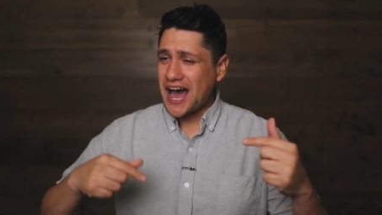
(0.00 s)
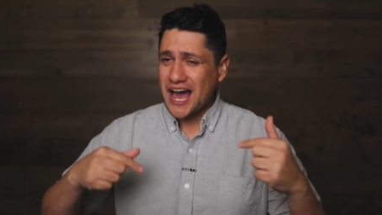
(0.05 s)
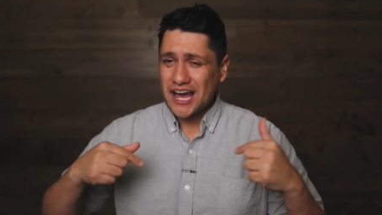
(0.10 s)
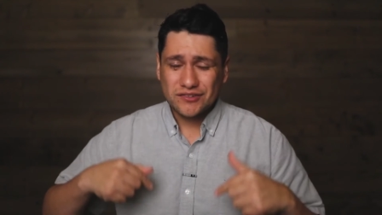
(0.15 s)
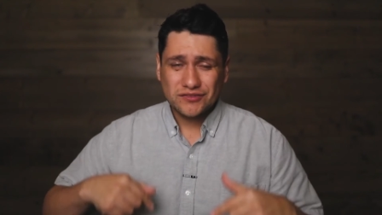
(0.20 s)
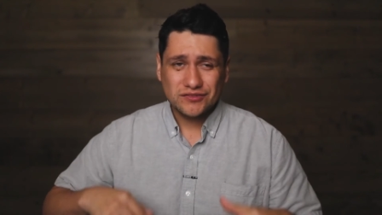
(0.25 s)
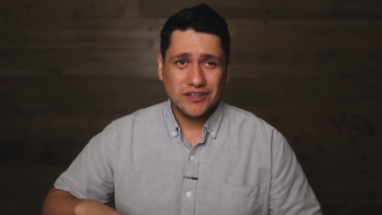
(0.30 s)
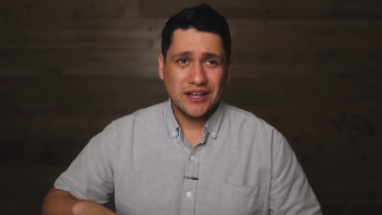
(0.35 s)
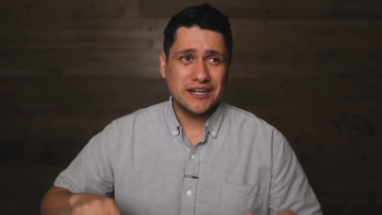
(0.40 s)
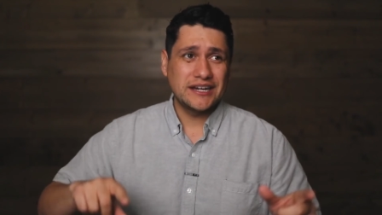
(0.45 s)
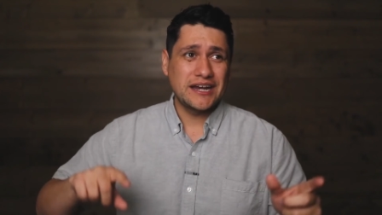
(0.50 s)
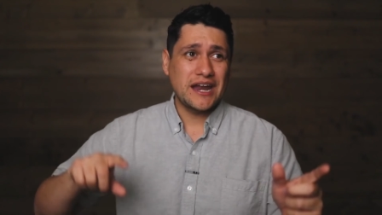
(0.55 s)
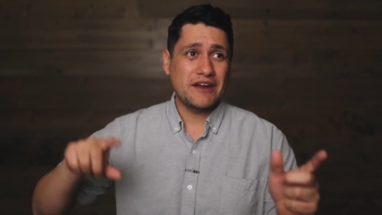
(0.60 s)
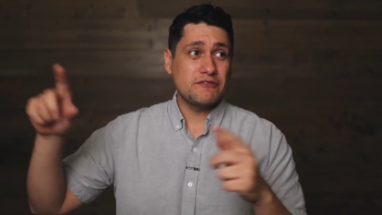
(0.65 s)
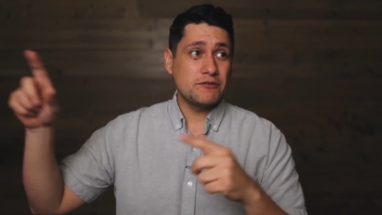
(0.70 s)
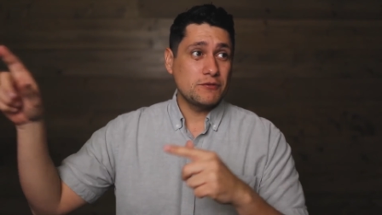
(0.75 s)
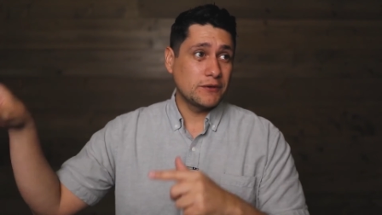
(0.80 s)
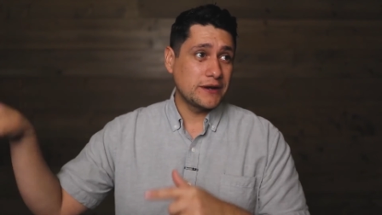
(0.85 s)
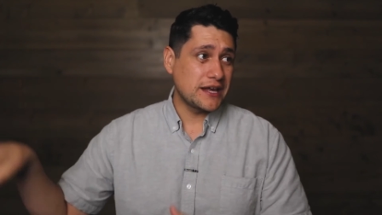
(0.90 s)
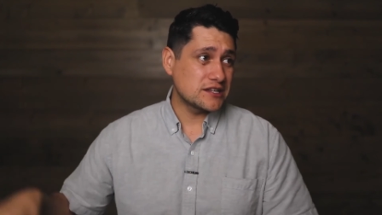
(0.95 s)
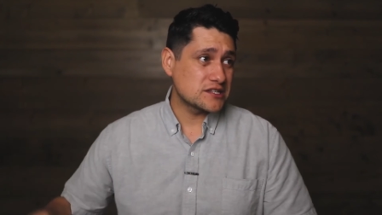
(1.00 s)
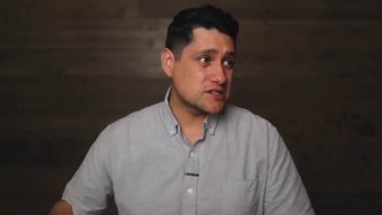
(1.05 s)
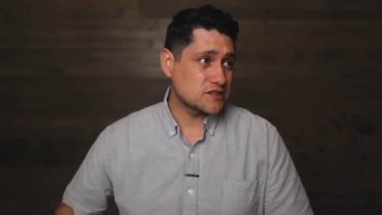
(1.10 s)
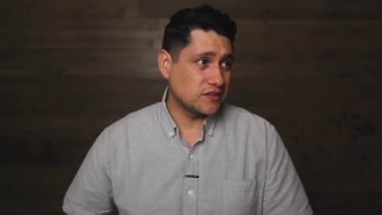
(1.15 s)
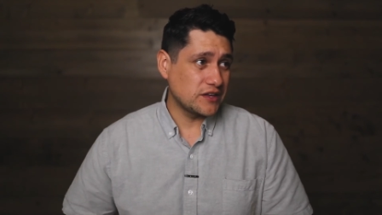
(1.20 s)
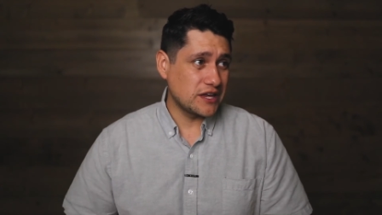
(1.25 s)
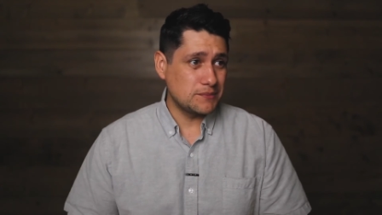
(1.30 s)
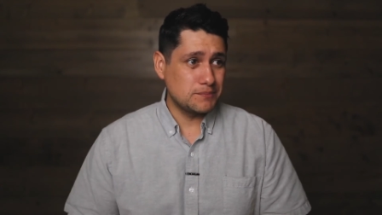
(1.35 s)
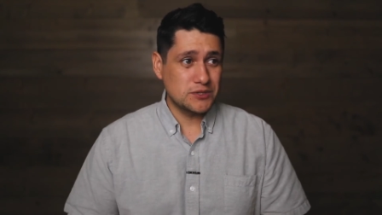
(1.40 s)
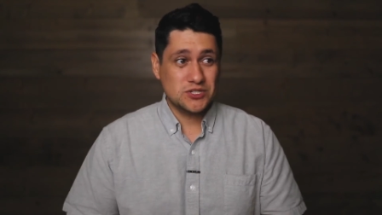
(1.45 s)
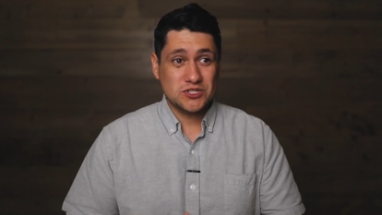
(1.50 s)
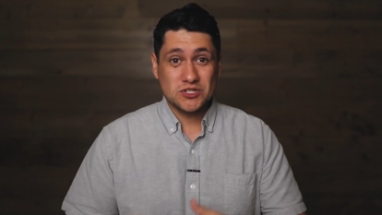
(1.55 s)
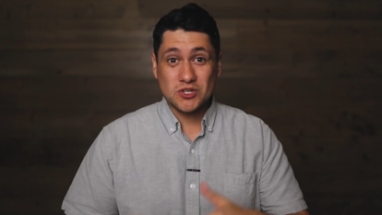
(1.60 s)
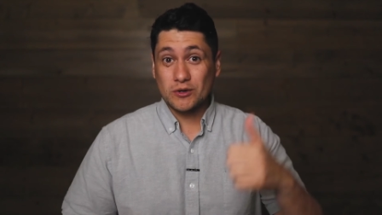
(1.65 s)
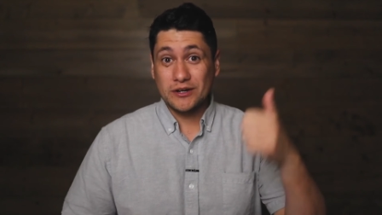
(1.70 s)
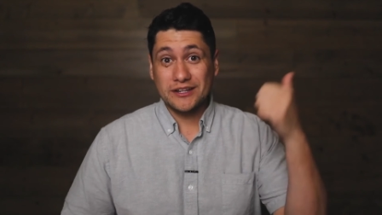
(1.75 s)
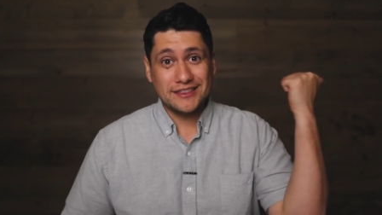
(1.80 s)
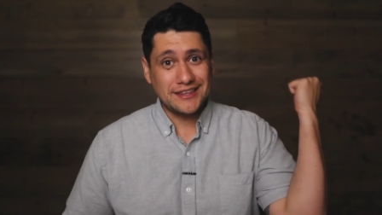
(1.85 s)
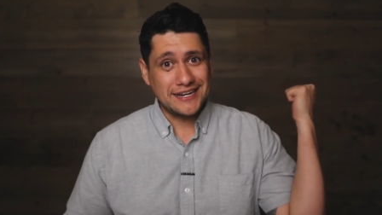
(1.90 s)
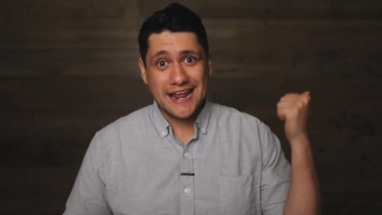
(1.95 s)
I fled, and everyone else fled, but
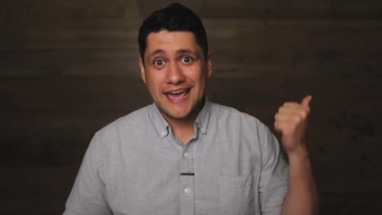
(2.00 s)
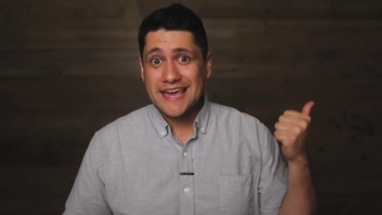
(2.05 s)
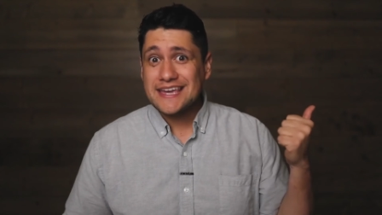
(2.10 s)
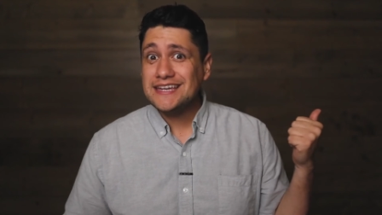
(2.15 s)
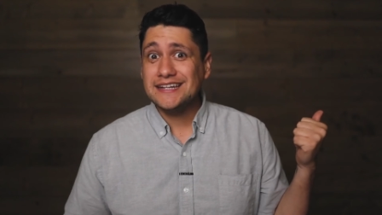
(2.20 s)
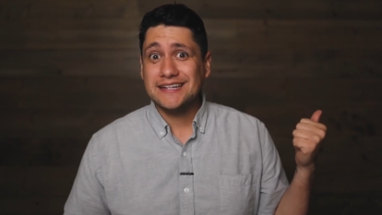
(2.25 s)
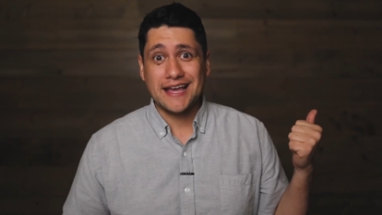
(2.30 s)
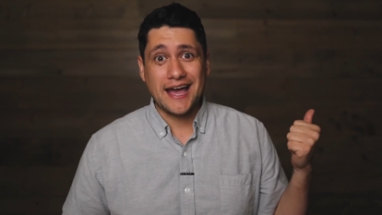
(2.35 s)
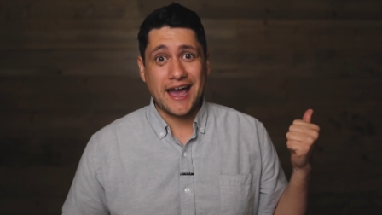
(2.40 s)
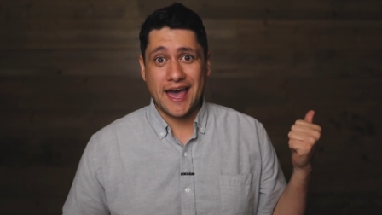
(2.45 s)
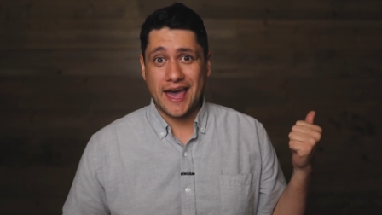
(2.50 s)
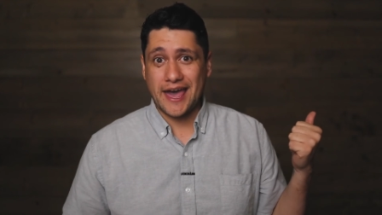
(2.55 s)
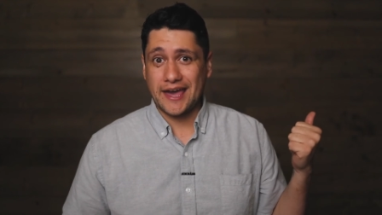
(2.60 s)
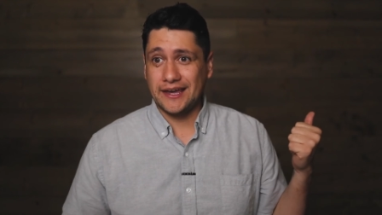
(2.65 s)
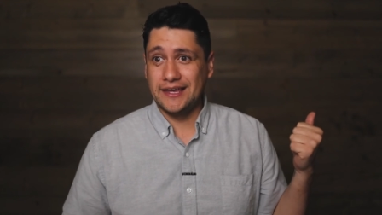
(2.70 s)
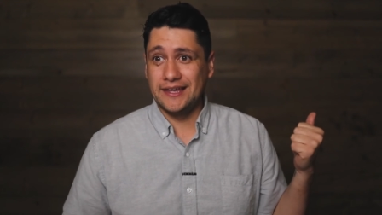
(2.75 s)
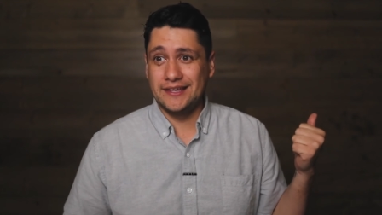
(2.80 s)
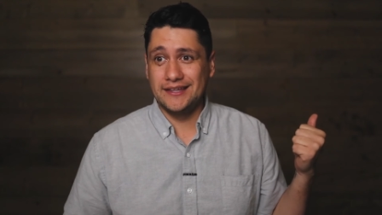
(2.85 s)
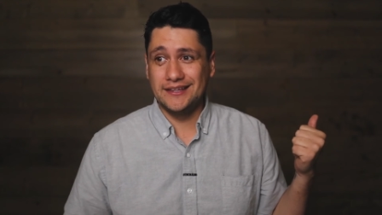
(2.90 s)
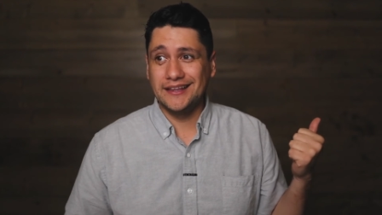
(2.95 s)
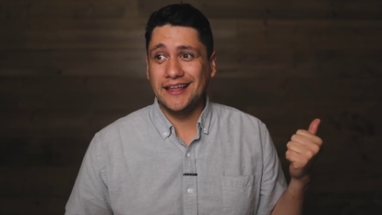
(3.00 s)
so did the naked guy.